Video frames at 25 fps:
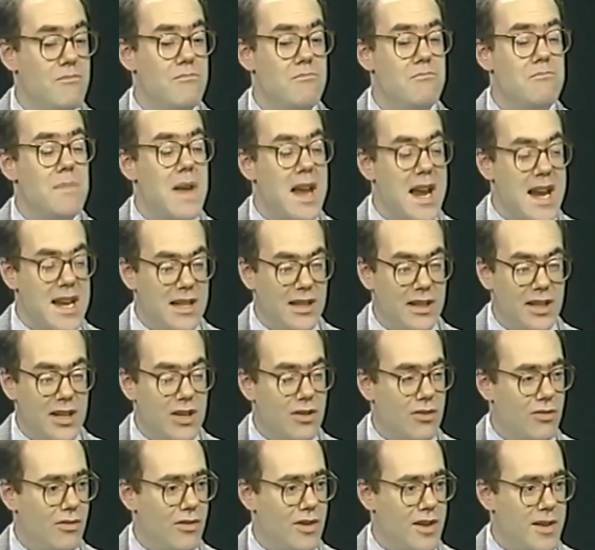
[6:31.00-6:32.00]

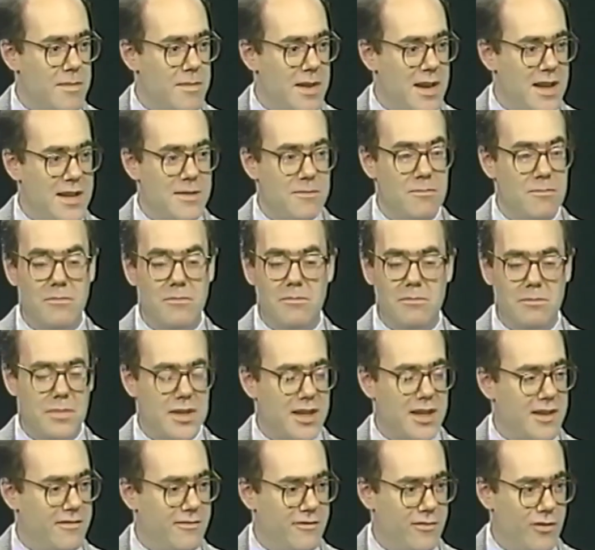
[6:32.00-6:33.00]
mainly ornament,
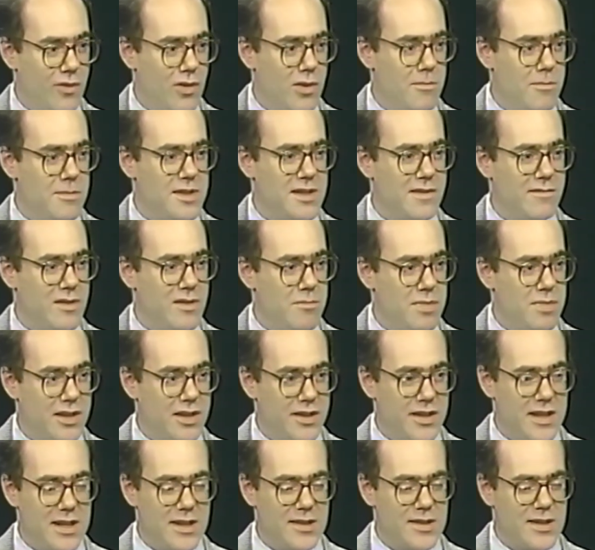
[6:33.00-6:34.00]
but the forms of the
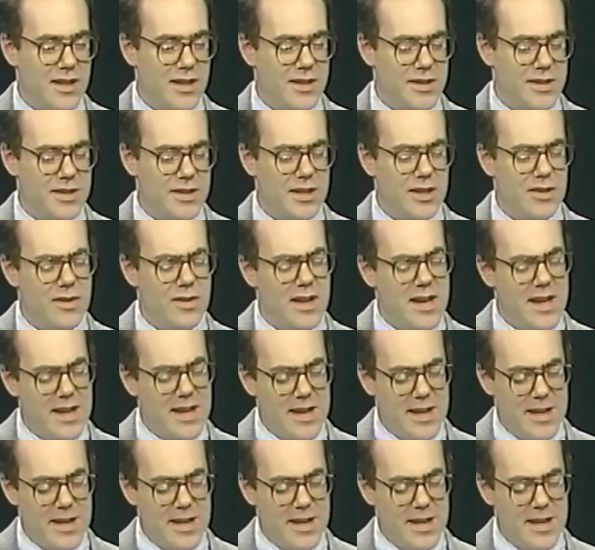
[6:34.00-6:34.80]
buildings also.